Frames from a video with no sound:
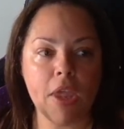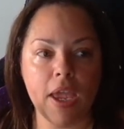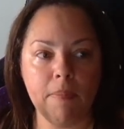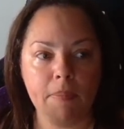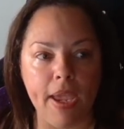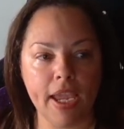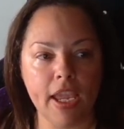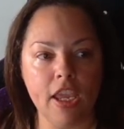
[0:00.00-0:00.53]

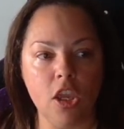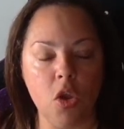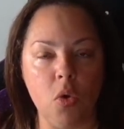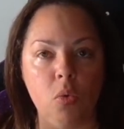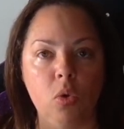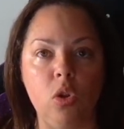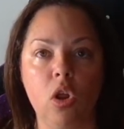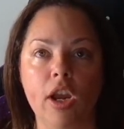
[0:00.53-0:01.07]
and making
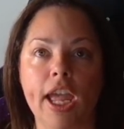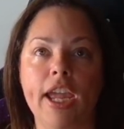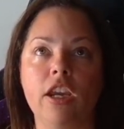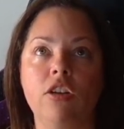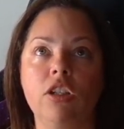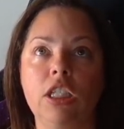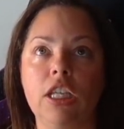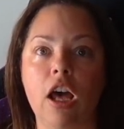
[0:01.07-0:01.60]
you look at
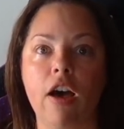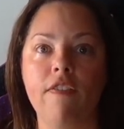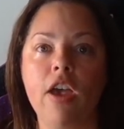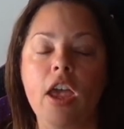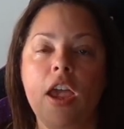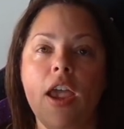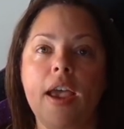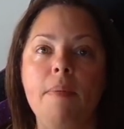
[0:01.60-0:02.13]

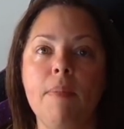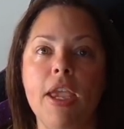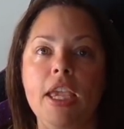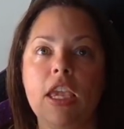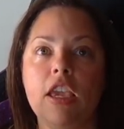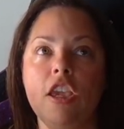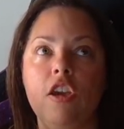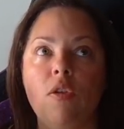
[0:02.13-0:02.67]
yourself and
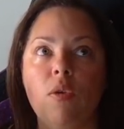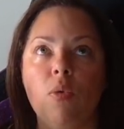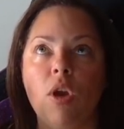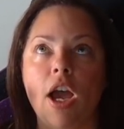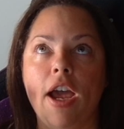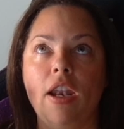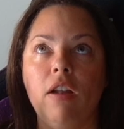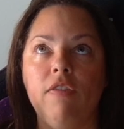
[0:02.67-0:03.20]
making you
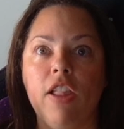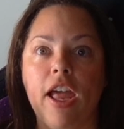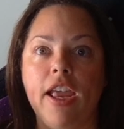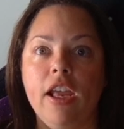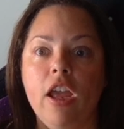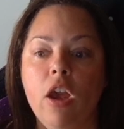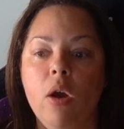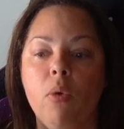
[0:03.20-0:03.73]
kind of
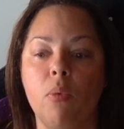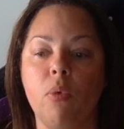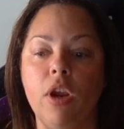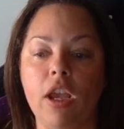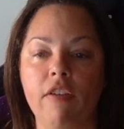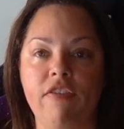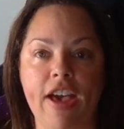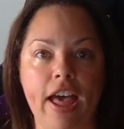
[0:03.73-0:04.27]
like
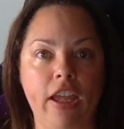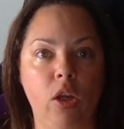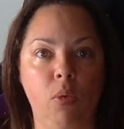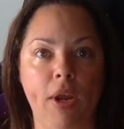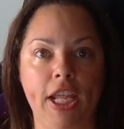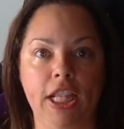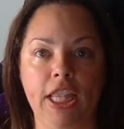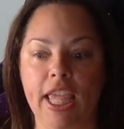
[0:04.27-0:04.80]

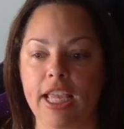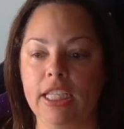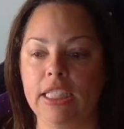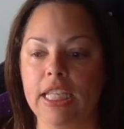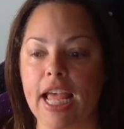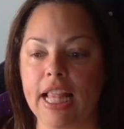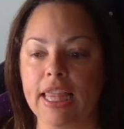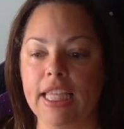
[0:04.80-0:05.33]
reevaluate
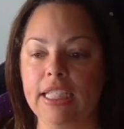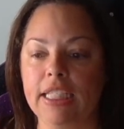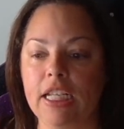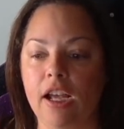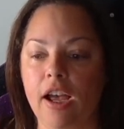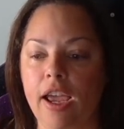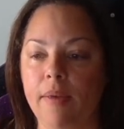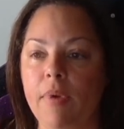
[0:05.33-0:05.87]
things at this
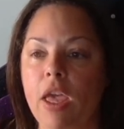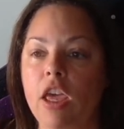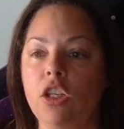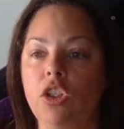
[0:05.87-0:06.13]
time.